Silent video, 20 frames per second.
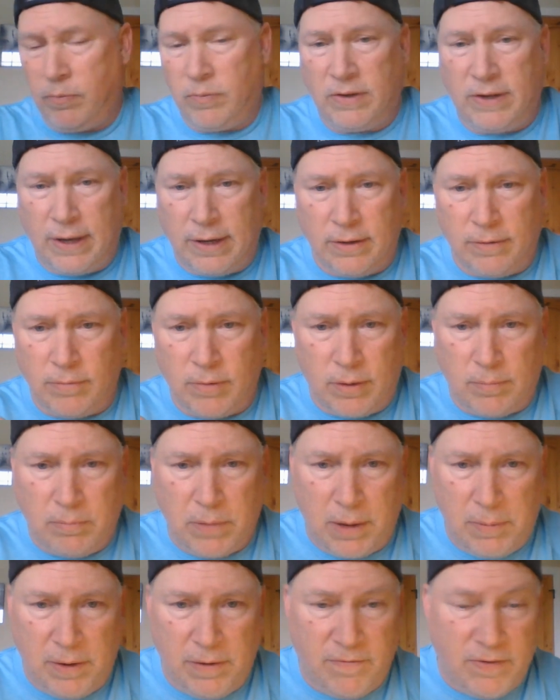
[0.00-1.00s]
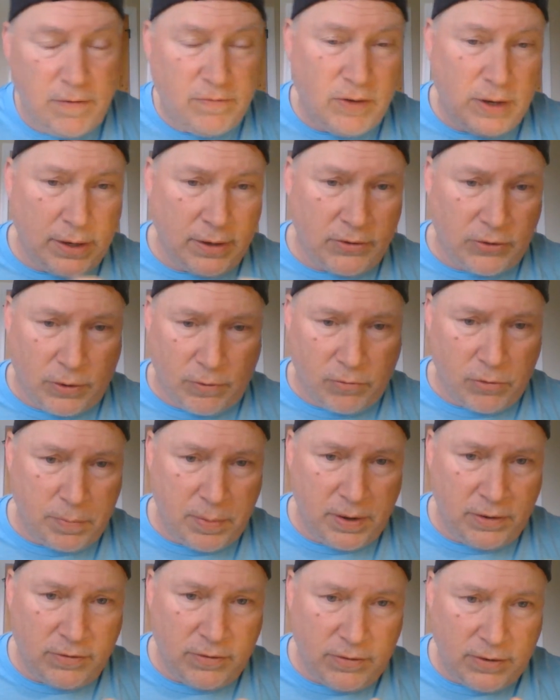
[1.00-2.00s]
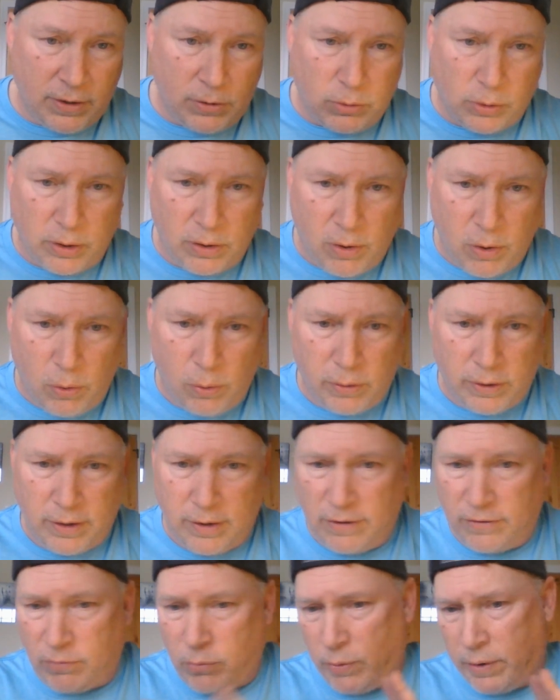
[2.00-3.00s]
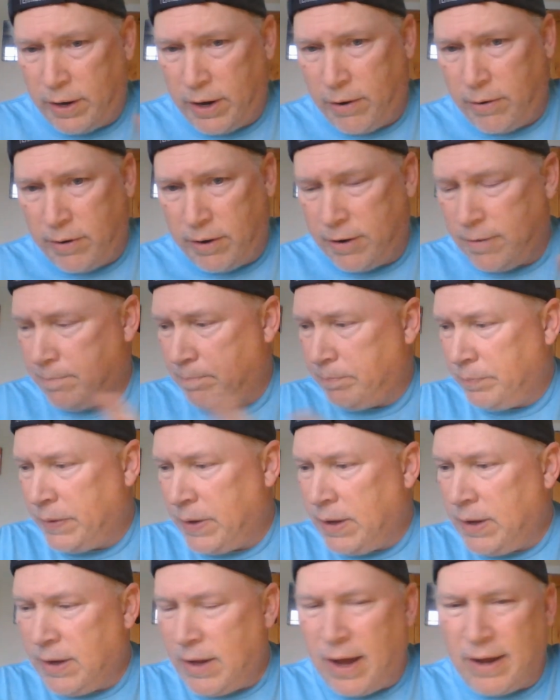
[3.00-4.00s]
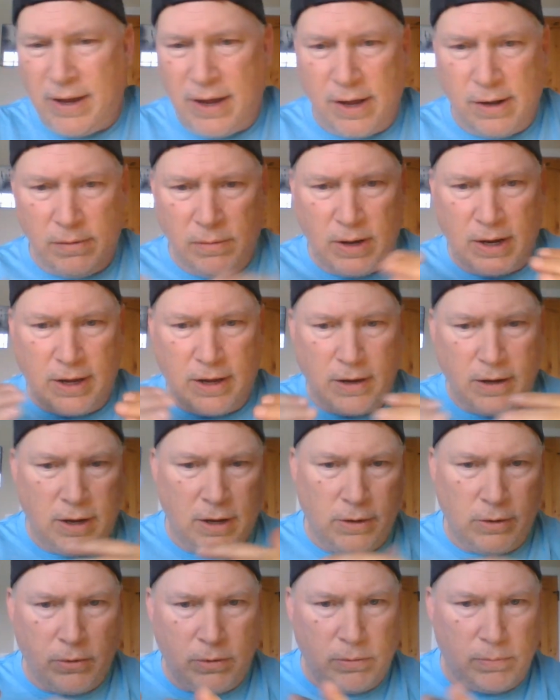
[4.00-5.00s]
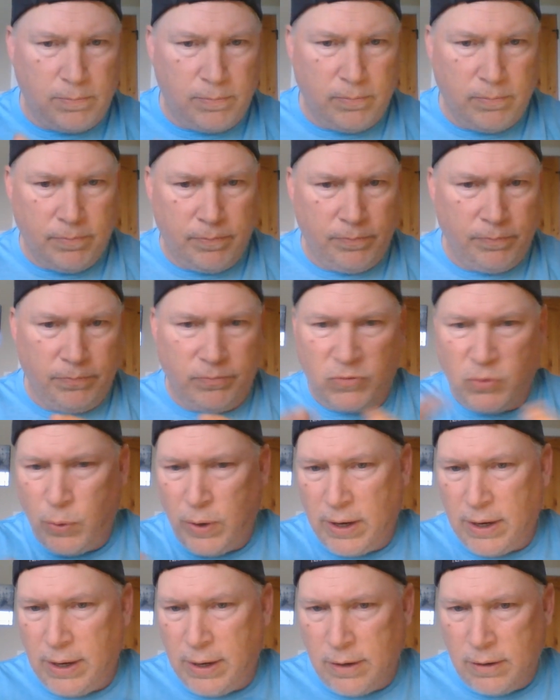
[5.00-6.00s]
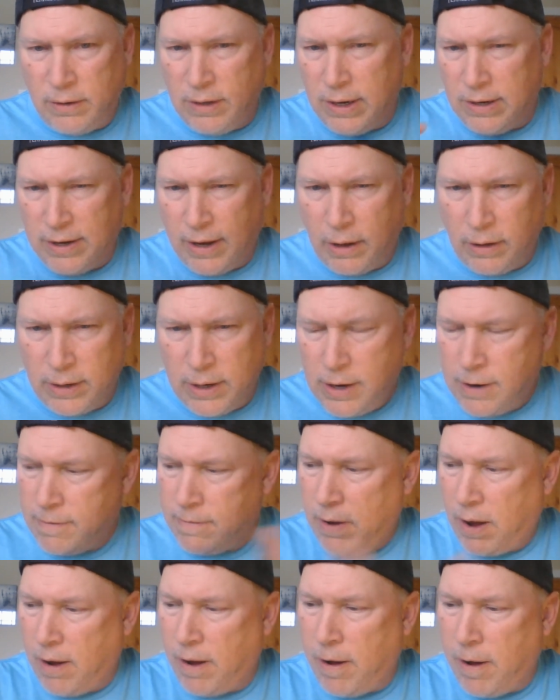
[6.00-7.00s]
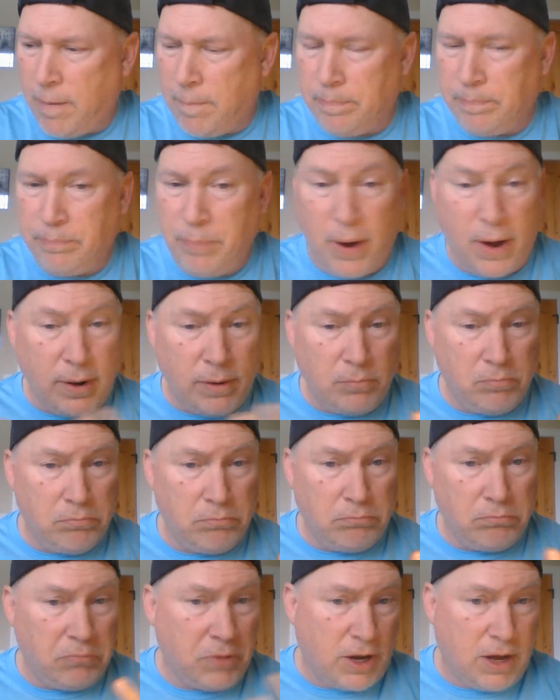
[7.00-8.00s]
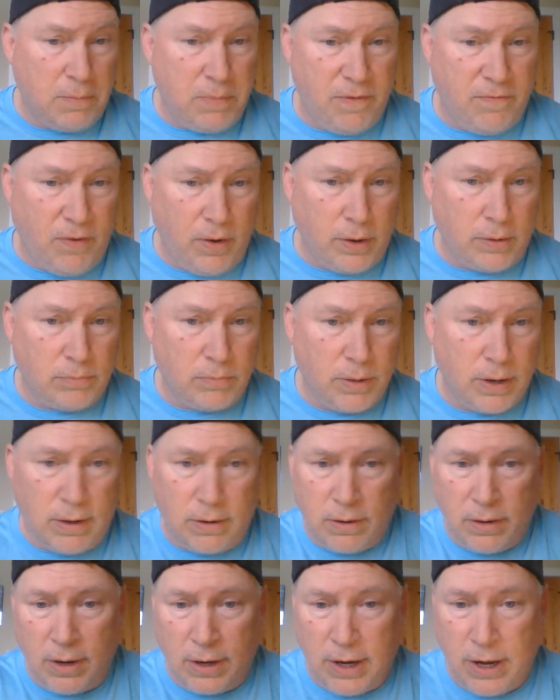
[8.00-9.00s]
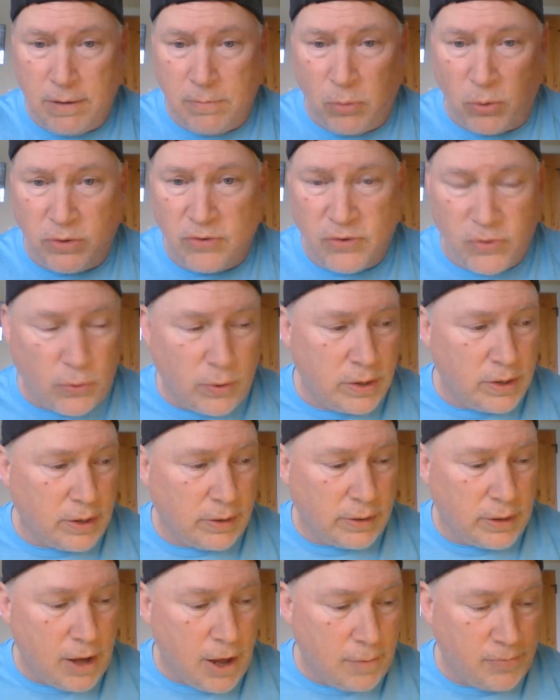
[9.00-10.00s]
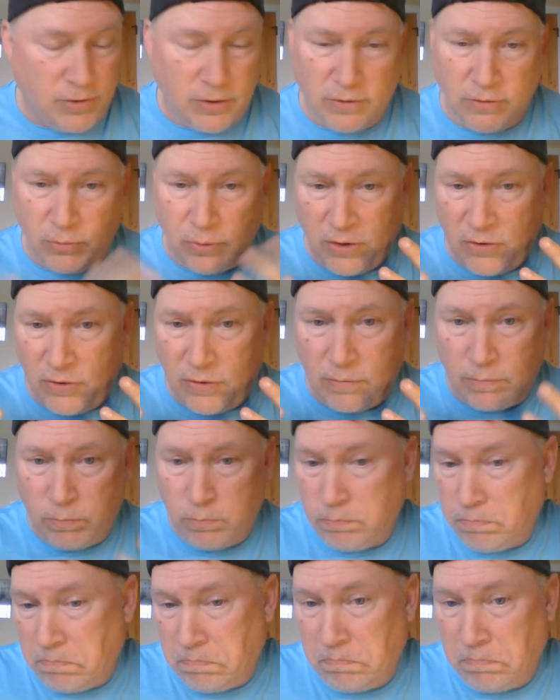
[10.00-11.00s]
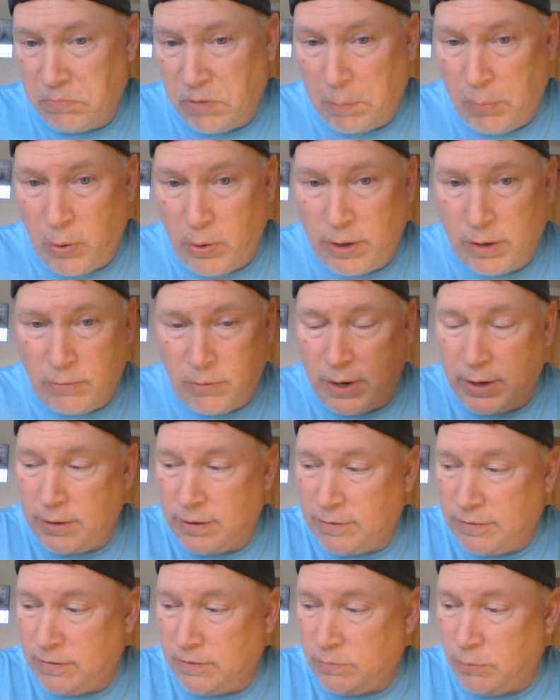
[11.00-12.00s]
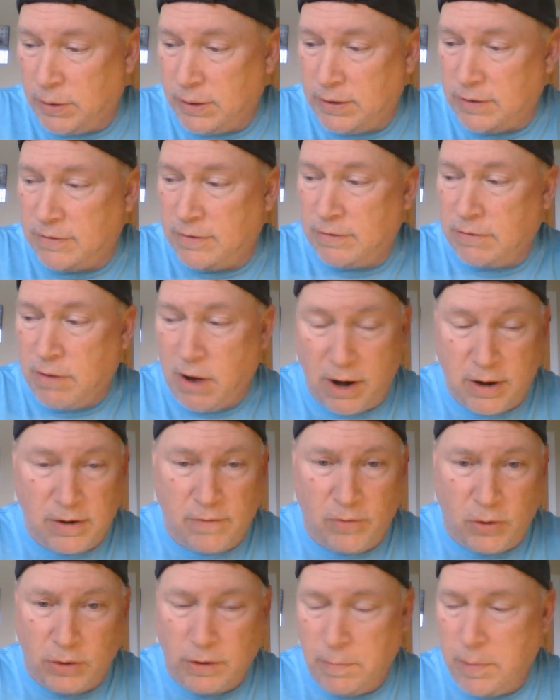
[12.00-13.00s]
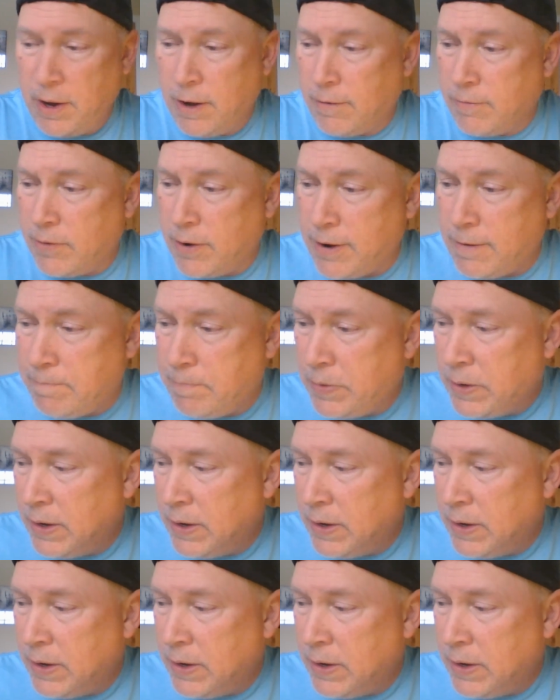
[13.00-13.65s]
10, maybe 15 silver pieces equal to gold in this one area. Again, it can get a little tweaky and detail-y, but it can be fun. And, again, more storytelling options, which is the point, right? This is what this is kind of all about, right?